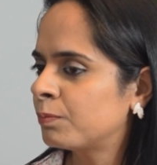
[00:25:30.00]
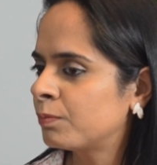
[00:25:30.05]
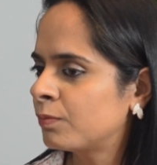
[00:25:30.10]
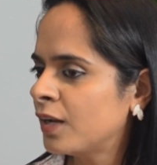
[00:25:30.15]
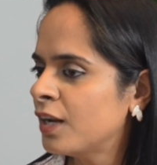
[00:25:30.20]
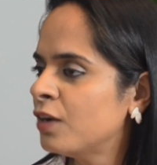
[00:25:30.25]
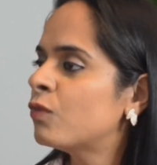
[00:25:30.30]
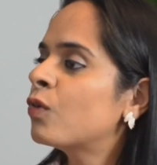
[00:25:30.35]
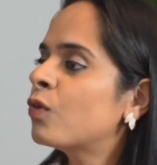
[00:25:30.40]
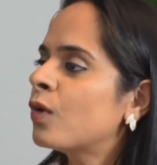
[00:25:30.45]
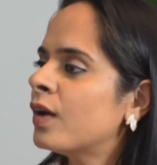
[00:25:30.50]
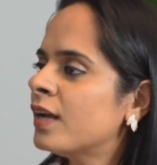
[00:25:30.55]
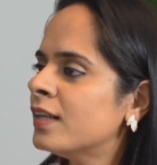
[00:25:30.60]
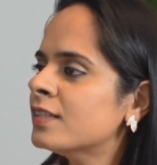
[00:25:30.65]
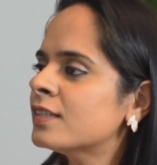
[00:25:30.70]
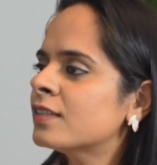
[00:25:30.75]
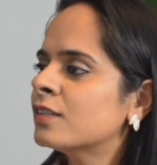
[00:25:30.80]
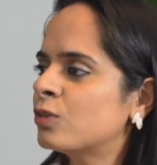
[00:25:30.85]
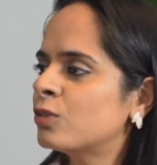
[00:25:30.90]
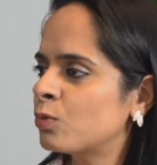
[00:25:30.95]

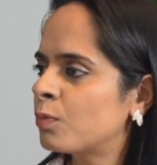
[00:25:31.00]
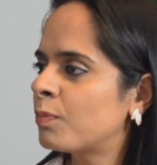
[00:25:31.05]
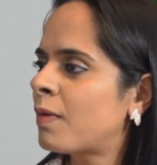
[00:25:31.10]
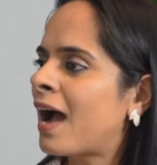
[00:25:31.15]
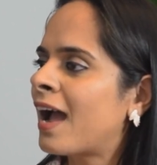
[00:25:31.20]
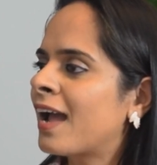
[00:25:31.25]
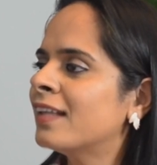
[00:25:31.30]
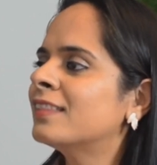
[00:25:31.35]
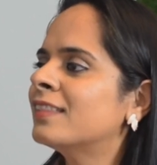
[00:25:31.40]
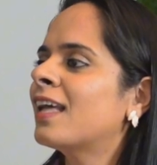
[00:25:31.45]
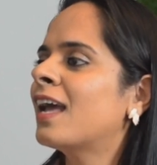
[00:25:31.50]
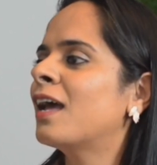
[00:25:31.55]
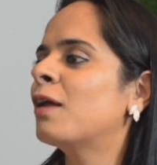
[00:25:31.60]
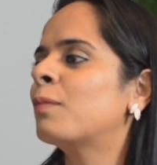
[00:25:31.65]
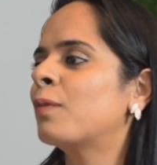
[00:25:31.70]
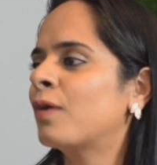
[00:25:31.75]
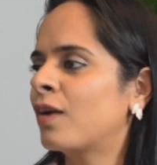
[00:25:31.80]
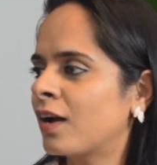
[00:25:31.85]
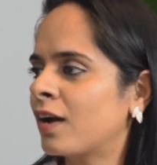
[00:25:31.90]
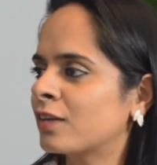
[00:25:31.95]
influence to buy their
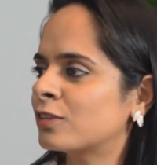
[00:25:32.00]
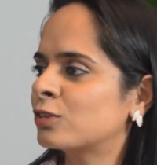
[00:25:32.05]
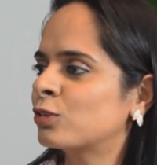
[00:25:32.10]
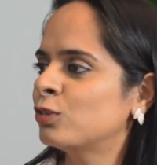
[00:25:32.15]
products.